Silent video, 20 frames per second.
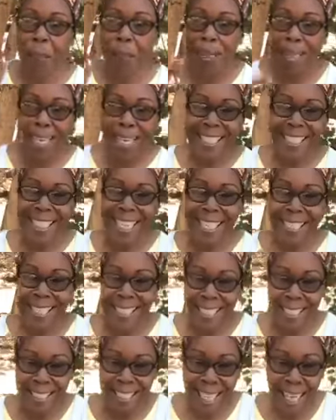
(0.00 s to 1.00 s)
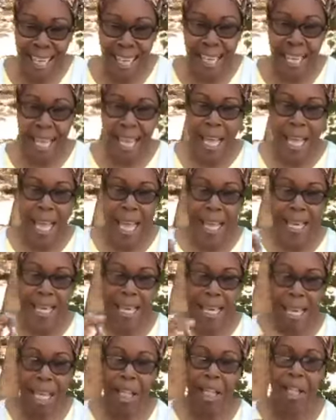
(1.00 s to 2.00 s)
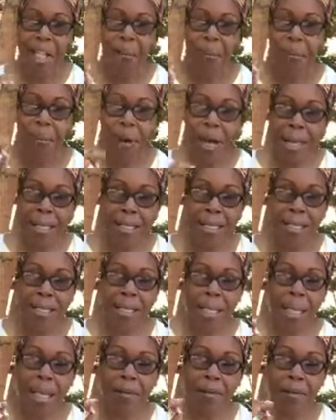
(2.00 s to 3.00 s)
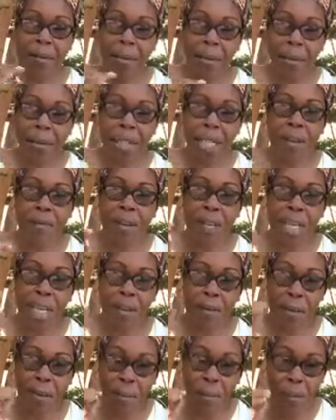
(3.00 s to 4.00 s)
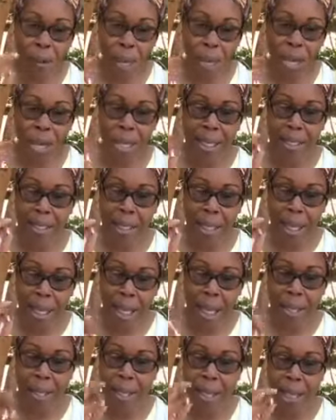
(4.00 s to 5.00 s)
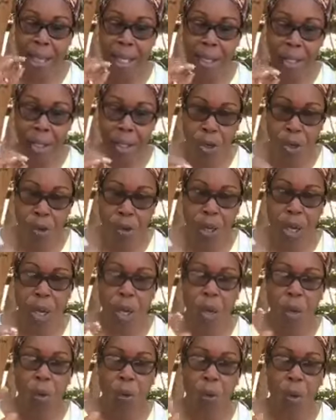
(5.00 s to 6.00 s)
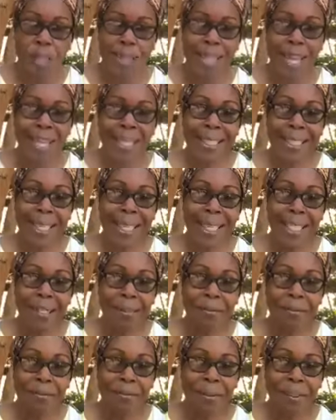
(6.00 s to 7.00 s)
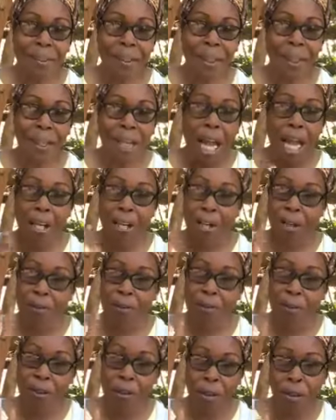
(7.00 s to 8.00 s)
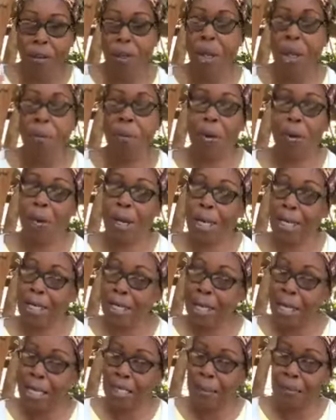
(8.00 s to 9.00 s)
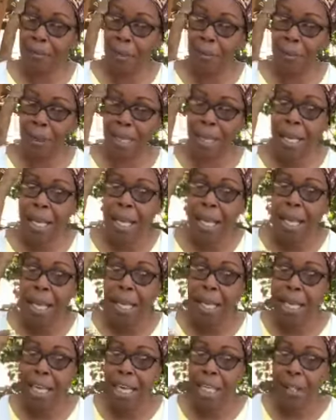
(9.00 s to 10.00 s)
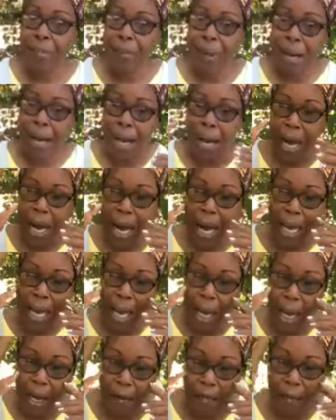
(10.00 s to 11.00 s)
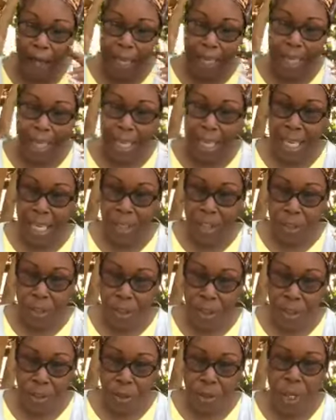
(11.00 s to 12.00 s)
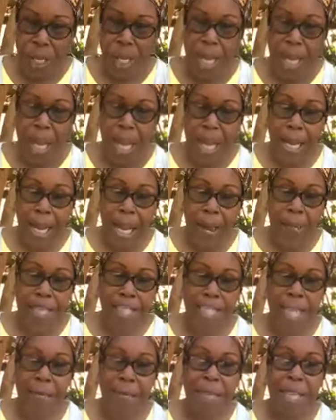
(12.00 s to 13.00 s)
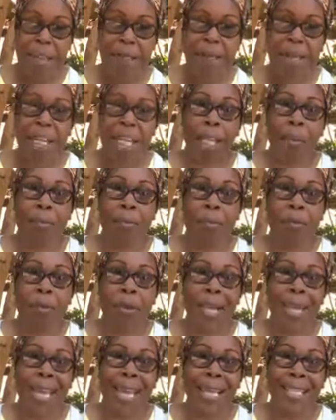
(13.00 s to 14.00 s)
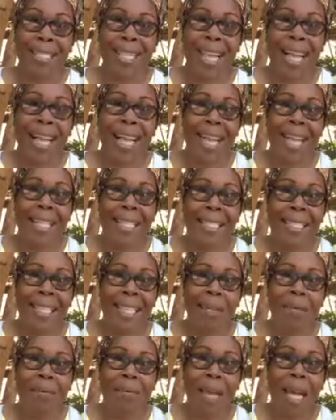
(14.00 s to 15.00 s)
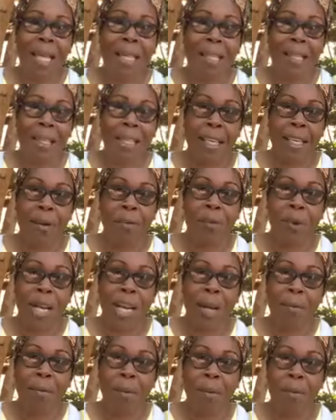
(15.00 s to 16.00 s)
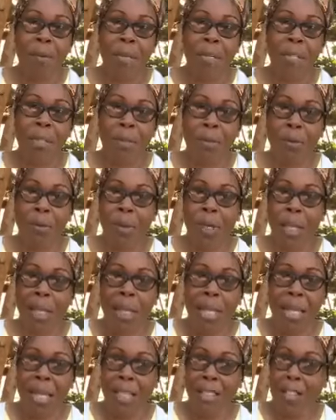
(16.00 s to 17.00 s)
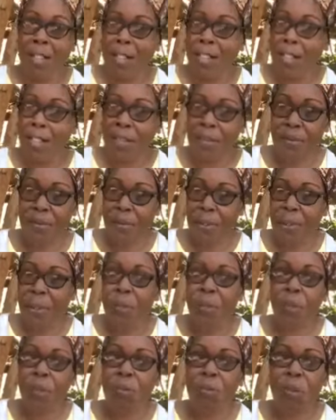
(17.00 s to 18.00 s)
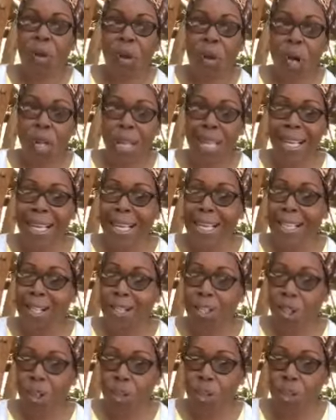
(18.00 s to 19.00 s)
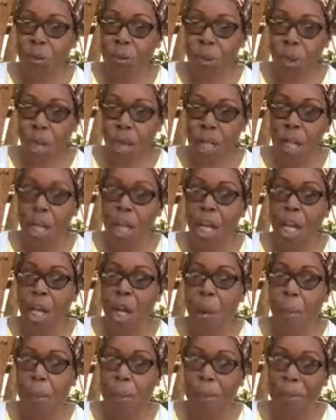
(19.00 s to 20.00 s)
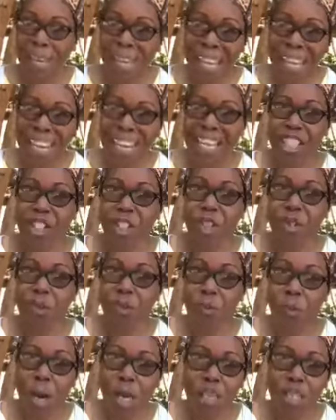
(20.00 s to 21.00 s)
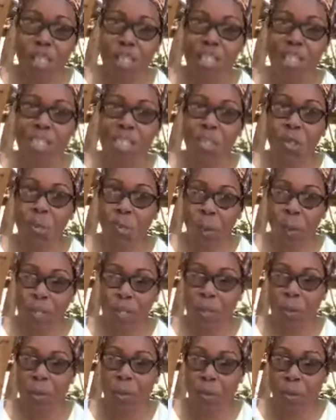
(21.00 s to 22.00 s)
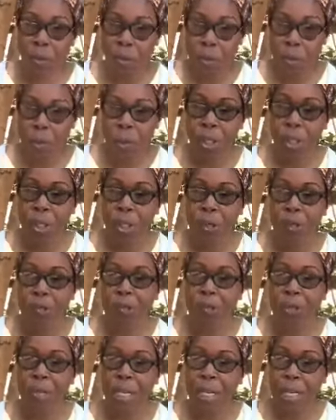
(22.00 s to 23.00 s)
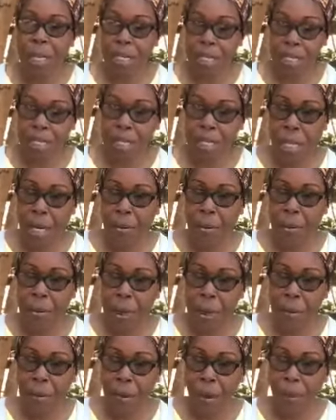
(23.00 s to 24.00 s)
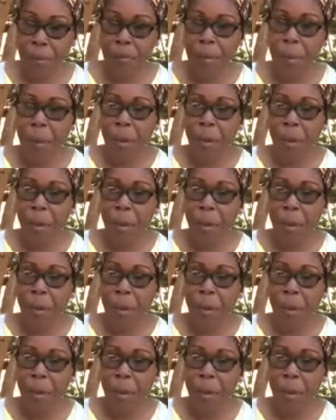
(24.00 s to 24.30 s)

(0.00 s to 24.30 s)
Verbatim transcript: plate today. And in the process of you giving him the praise, the honor, and glory, what that does for, I don't know for you, but what it does for me, it keeps my eye off of the issue. And I'm, as I'm giving him praise, it seems like the, what I'm going through is just so small. It is so small compared to what Jesus went through for us. And remember,